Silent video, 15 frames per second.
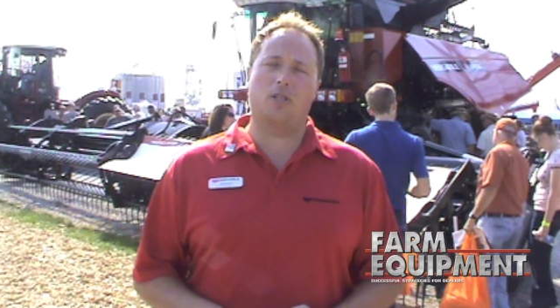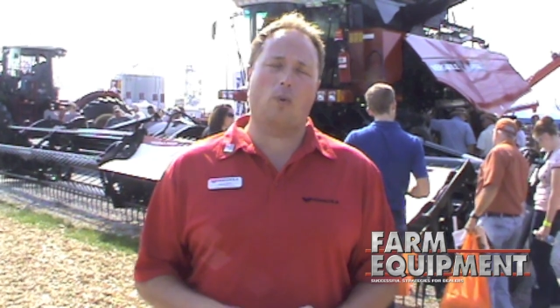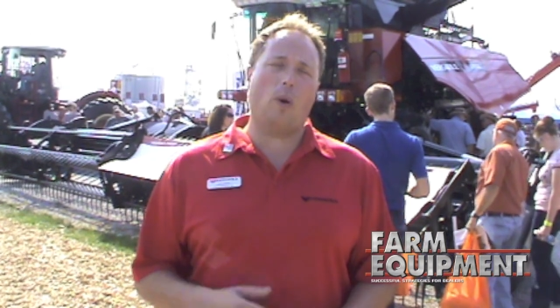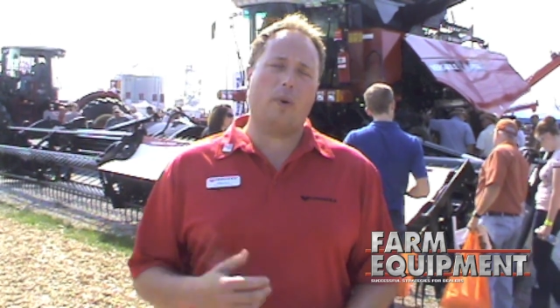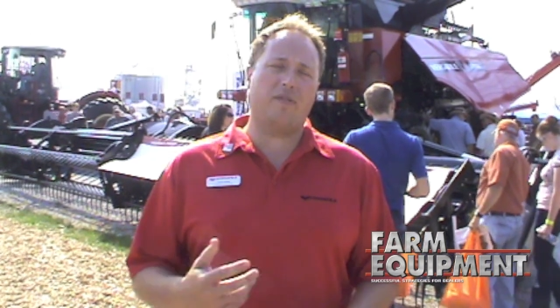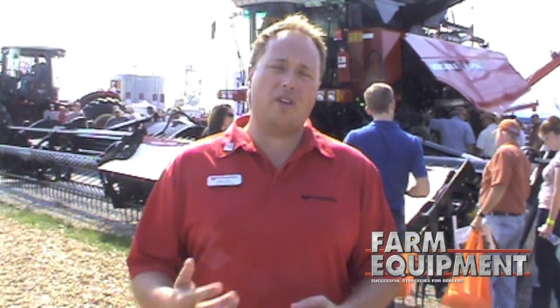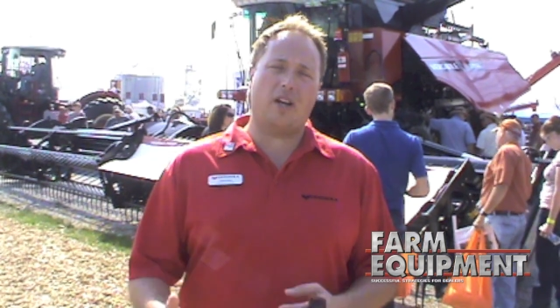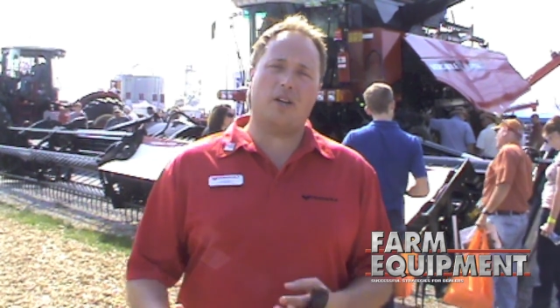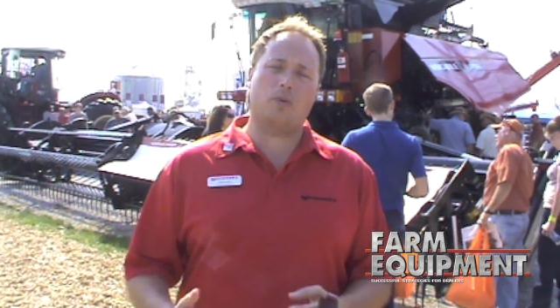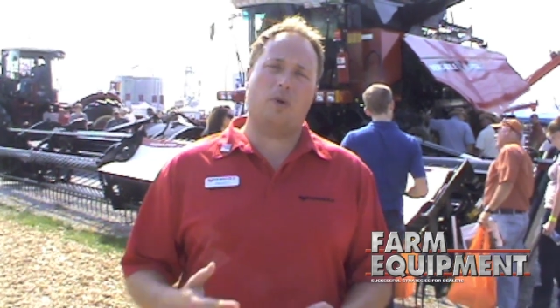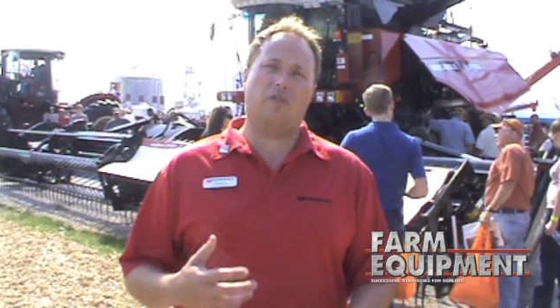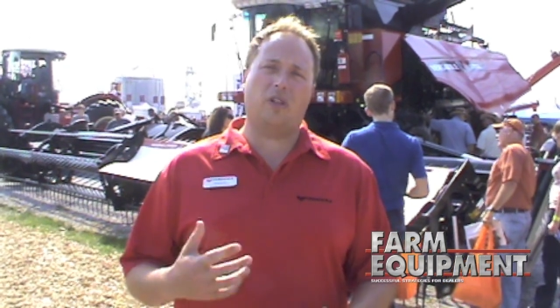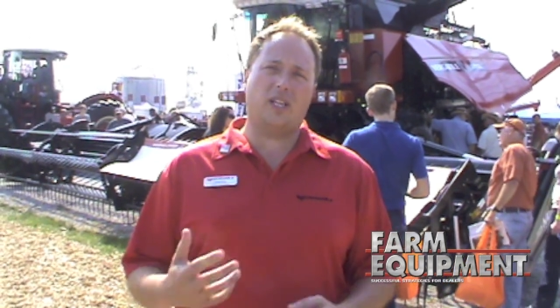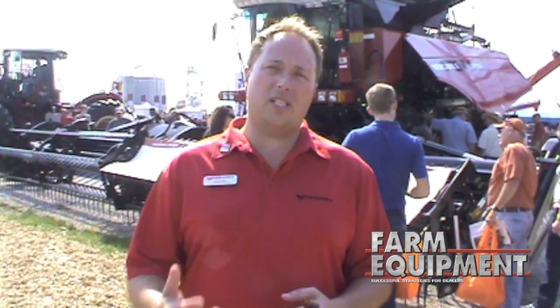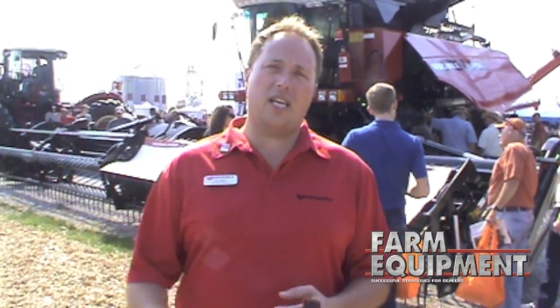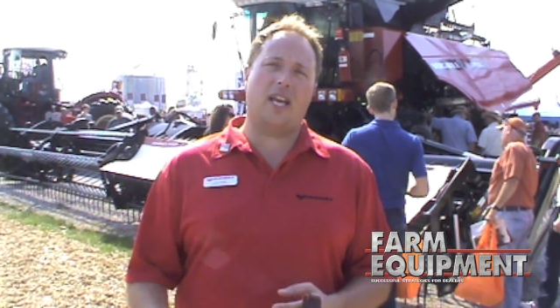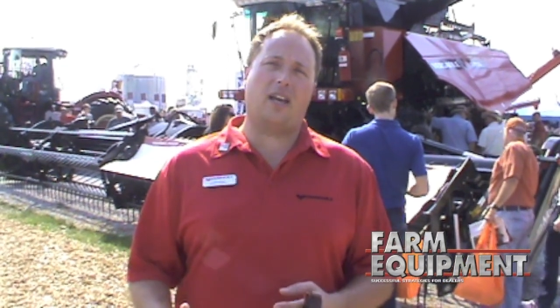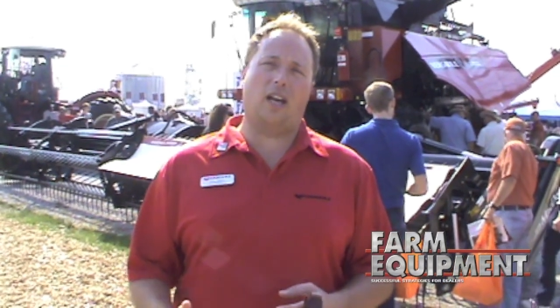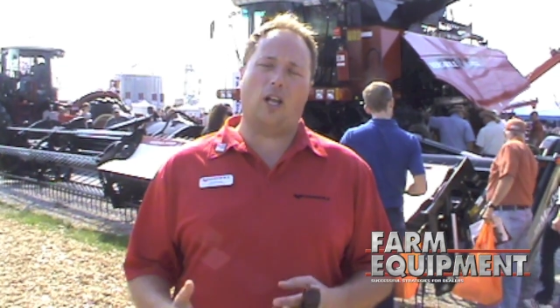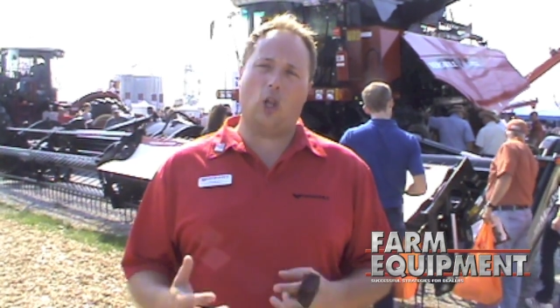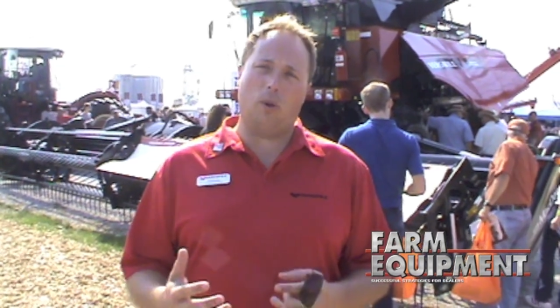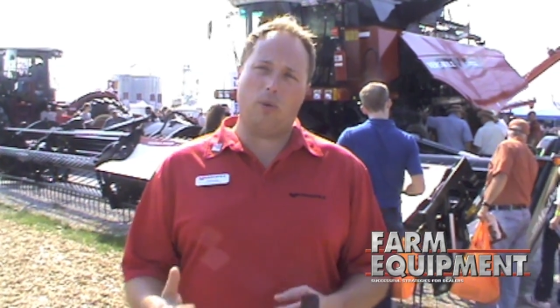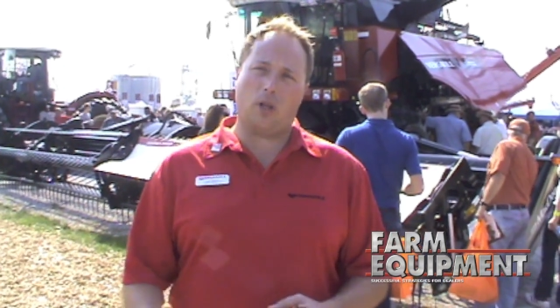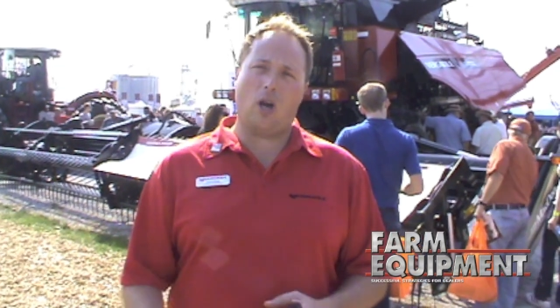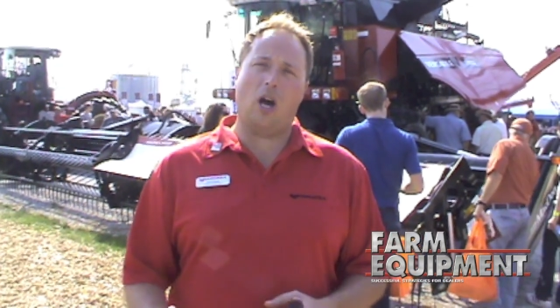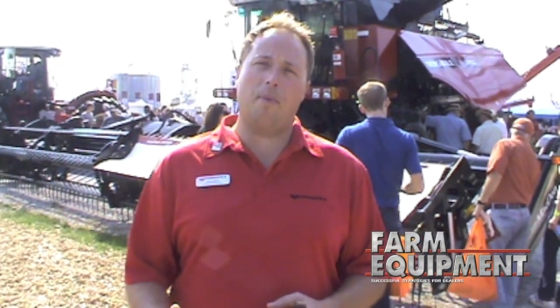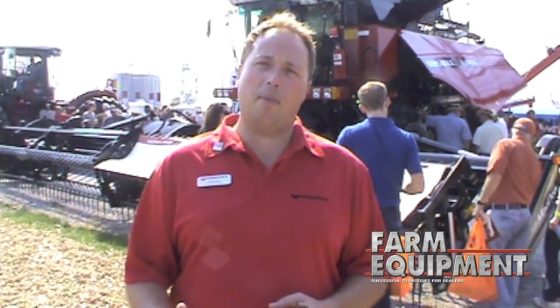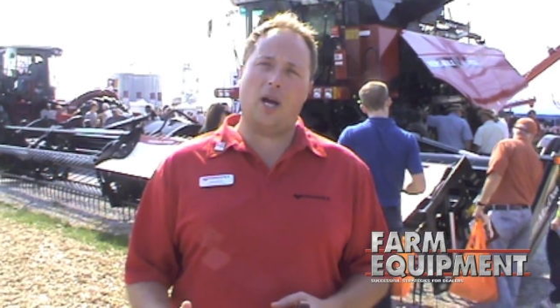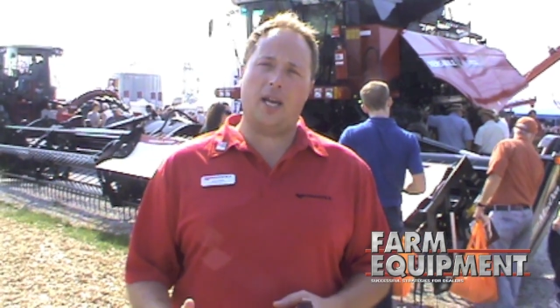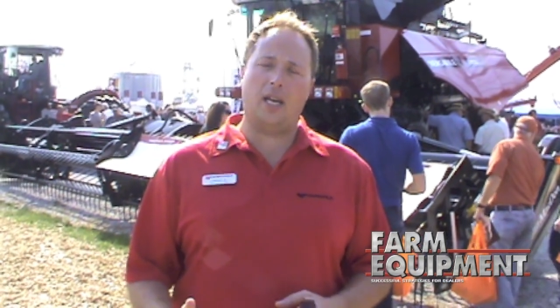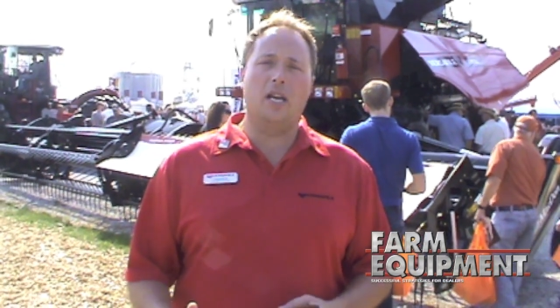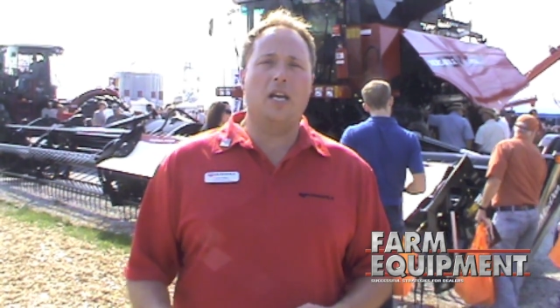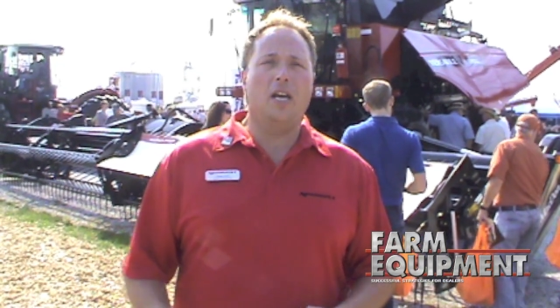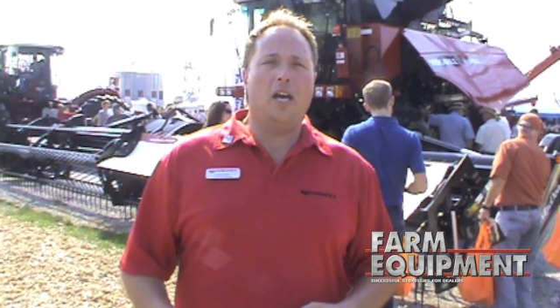So what we've done is we've really taken a global combine,